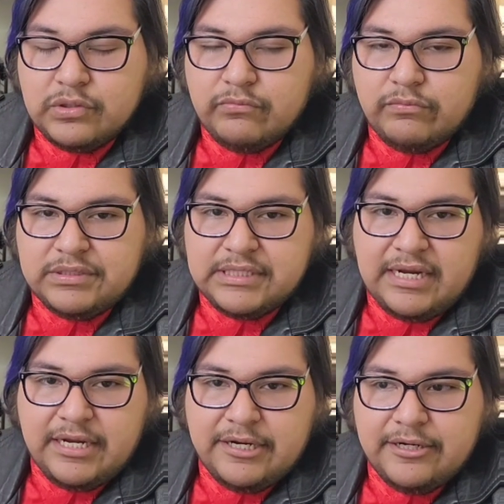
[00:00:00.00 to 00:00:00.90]
I wouldn't
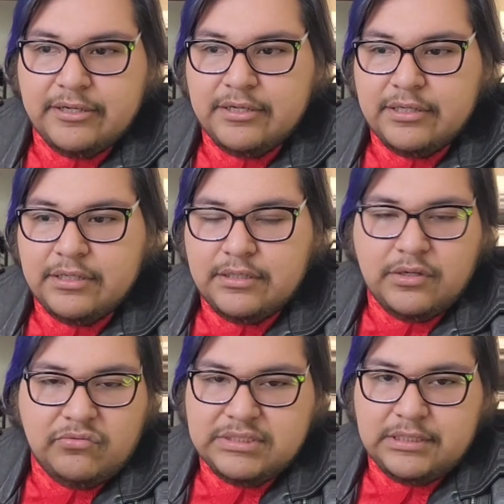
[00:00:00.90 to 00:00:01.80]
say a year.
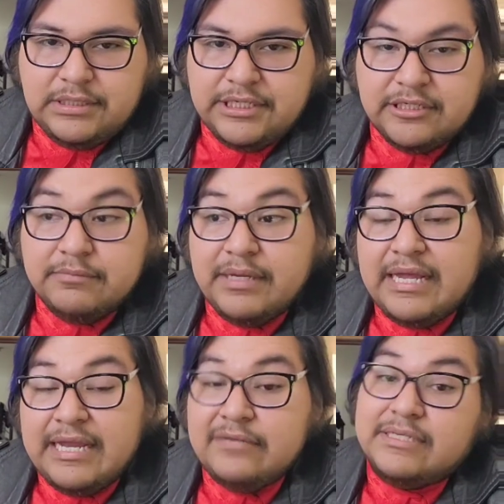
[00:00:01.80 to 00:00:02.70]
No, it wasn't a year.
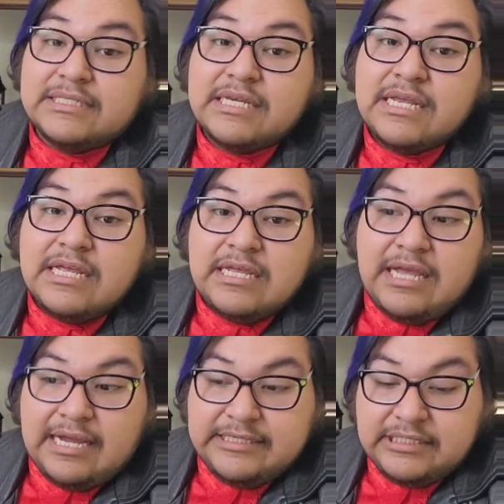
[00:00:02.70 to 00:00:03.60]
But anyways,
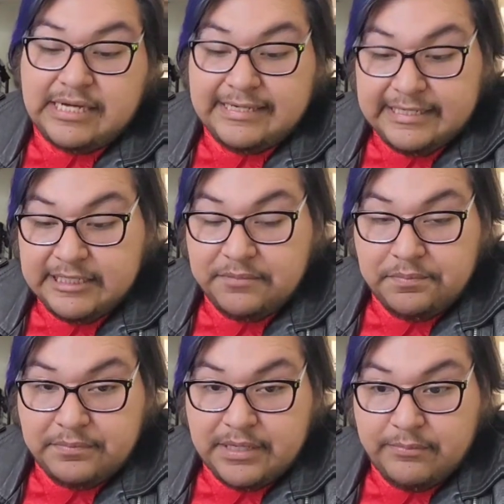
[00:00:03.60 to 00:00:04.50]
I ended
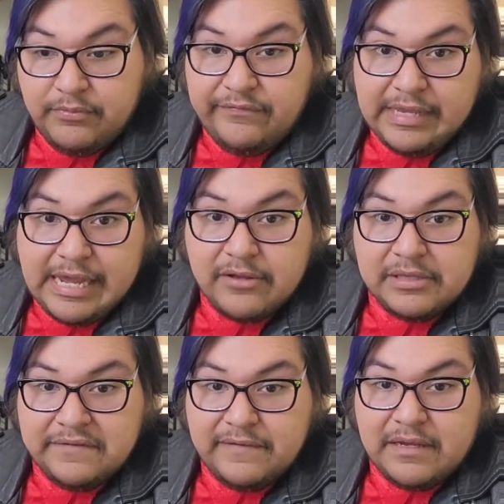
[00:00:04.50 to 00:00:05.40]
up moving out
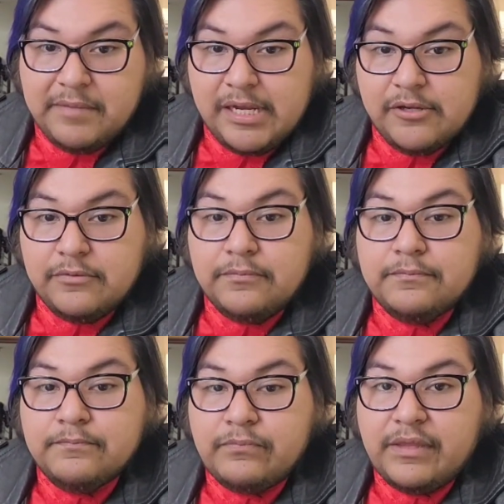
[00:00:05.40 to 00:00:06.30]
and living on my
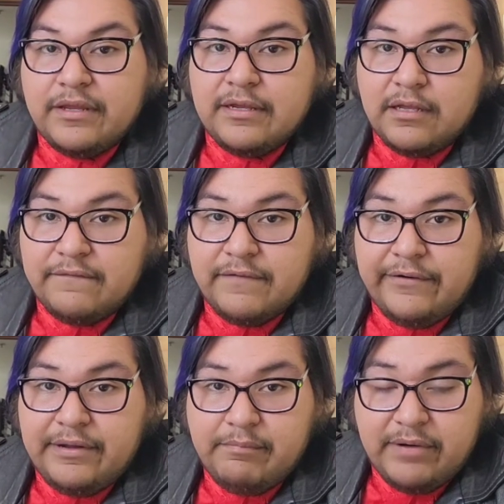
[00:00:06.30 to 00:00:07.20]
own. I got
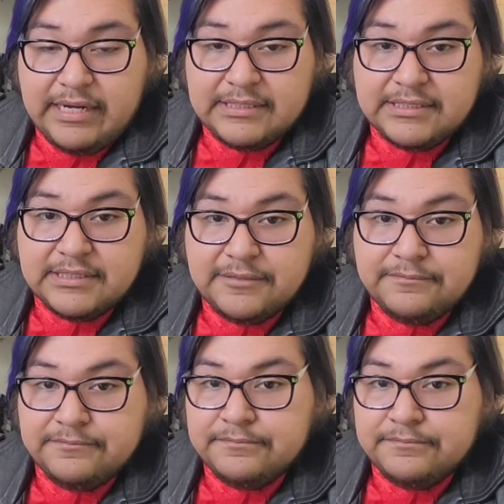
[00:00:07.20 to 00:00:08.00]
very depressed.